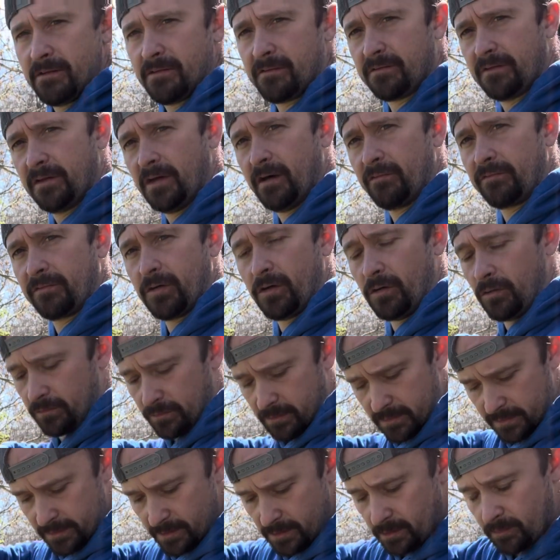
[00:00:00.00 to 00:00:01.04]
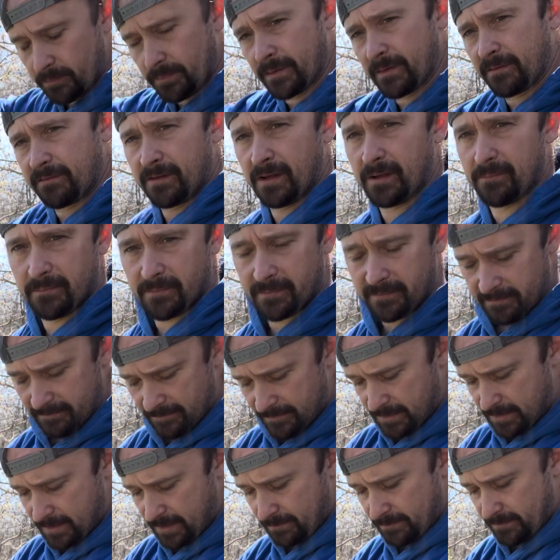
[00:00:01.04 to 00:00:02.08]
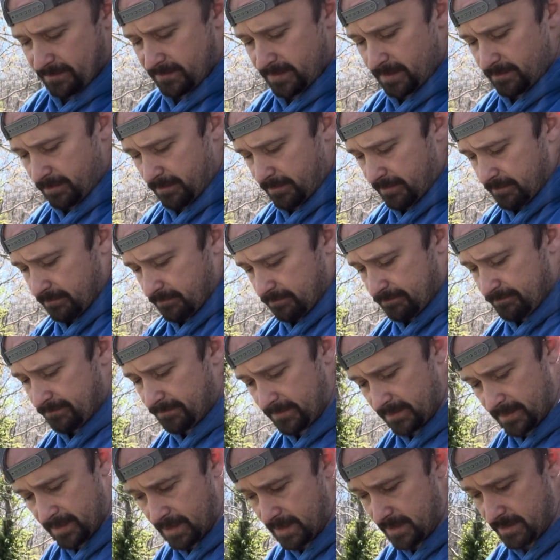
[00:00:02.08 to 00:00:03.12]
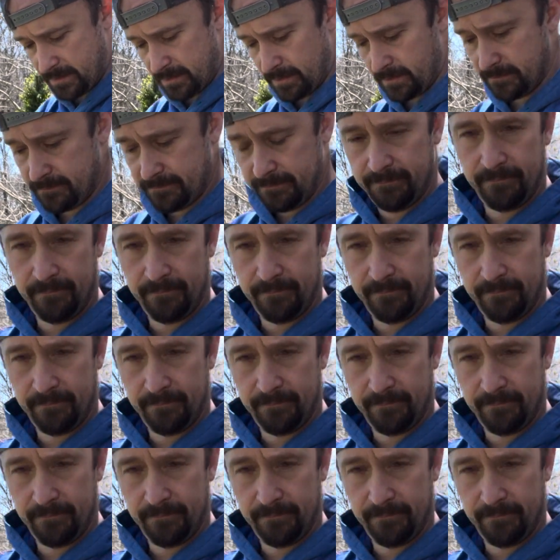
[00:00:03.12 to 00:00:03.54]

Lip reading: of stuff to hold their dope, and something simple that I do,